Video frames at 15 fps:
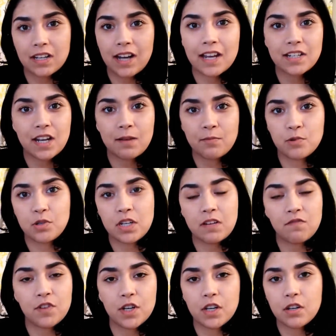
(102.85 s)
nighttime
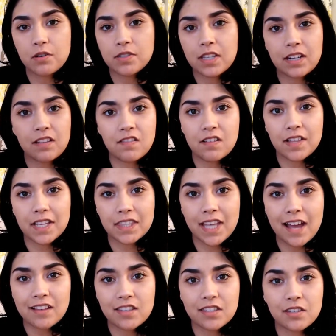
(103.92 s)
routine videos, anything like
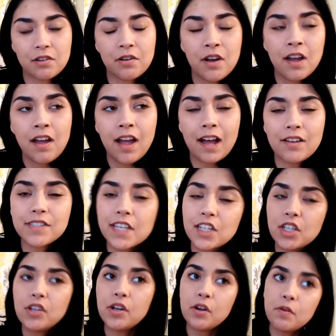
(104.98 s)
that. So I was like,
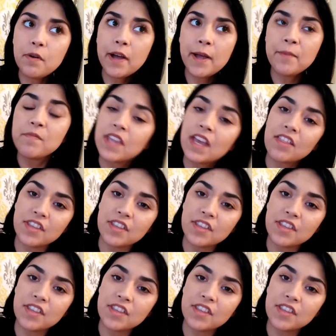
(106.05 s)
you know what?